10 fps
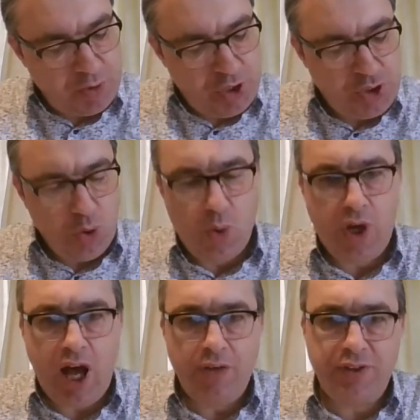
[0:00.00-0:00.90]
to talk
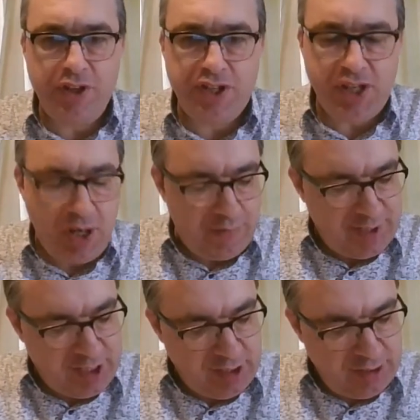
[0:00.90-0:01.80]
after the
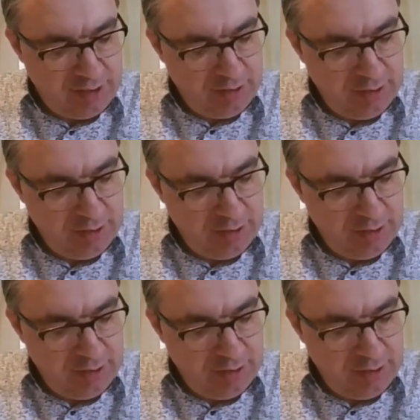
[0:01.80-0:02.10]
services.